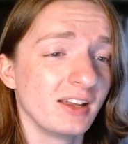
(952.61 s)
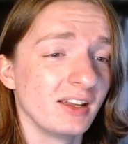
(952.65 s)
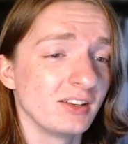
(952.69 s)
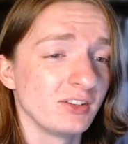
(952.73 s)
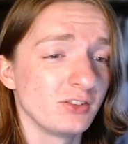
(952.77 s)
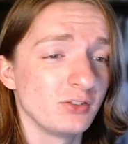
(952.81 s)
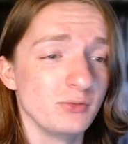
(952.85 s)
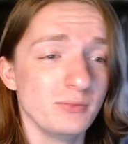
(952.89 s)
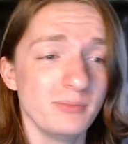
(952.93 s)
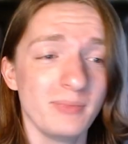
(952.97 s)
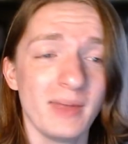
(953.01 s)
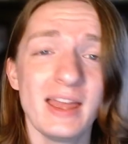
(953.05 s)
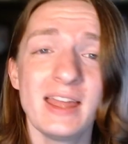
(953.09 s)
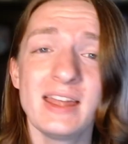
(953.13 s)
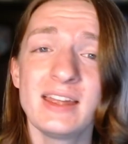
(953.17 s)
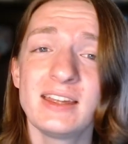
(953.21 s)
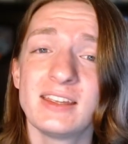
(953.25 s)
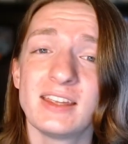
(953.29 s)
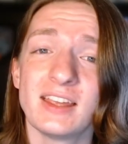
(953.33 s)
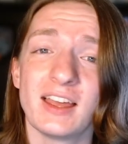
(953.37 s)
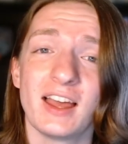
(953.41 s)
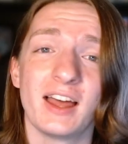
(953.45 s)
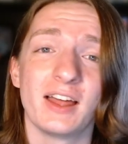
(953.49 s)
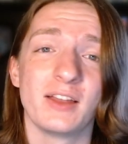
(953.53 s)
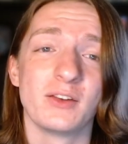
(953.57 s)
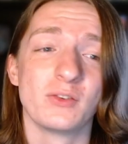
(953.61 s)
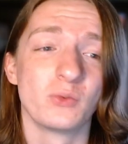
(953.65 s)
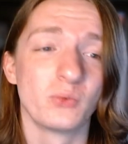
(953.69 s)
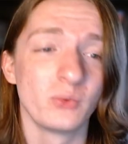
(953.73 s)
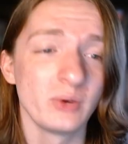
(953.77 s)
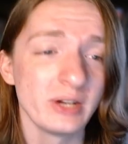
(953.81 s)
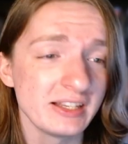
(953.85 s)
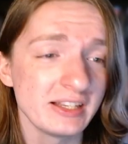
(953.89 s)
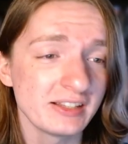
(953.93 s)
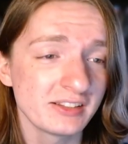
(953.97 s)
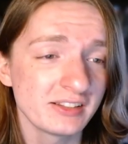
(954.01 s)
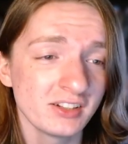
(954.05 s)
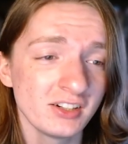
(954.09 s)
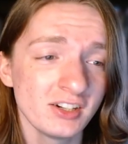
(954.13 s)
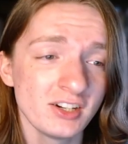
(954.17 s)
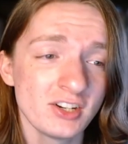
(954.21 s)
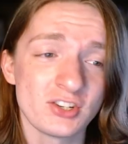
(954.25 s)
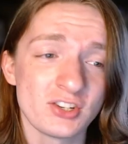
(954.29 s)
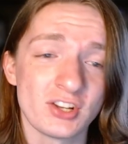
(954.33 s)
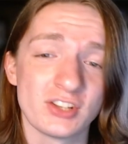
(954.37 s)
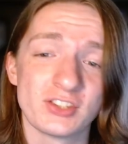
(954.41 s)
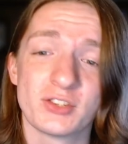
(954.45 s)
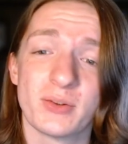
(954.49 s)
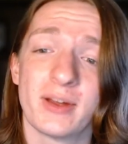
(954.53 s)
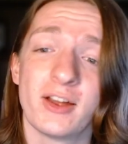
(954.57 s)
to make and research,
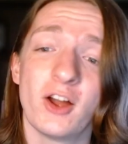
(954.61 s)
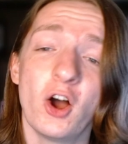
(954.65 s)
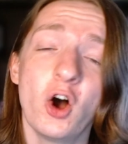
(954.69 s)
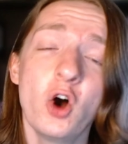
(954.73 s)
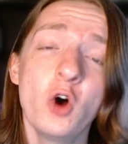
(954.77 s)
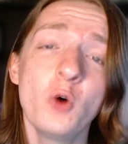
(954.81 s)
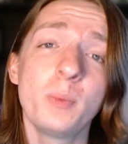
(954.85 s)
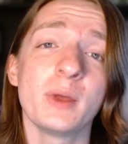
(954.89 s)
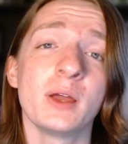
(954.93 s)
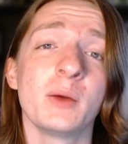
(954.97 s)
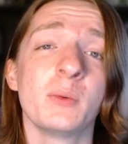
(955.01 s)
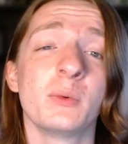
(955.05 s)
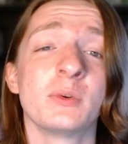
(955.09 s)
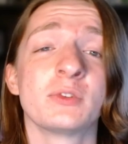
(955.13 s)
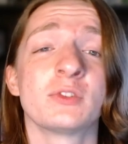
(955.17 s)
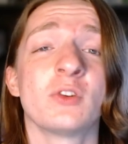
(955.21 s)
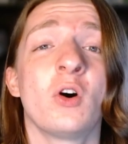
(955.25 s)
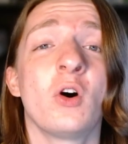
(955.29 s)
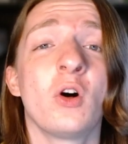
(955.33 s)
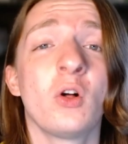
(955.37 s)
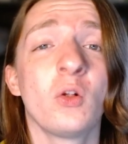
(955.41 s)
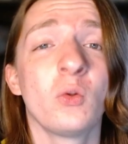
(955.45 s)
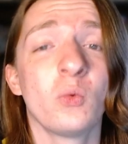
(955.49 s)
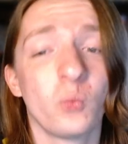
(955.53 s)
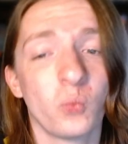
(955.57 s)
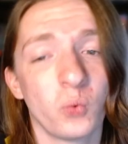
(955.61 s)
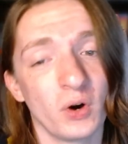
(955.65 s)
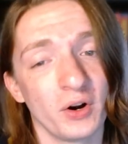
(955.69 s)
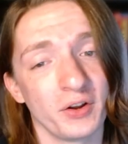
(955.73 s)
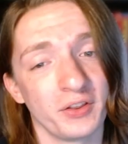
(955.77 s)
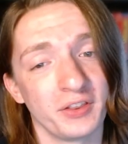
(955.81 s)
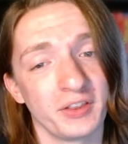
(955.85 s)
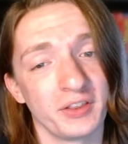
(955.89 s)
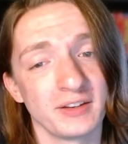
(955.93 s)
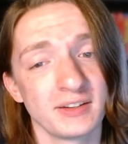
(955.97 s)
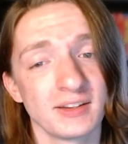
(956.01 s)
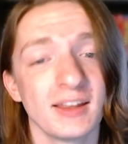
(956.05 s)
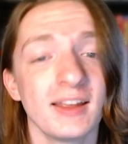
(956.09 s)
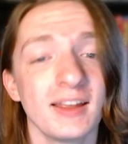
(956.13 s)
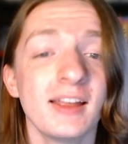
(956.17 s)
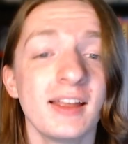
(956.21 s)
and so I hope it was all worth it.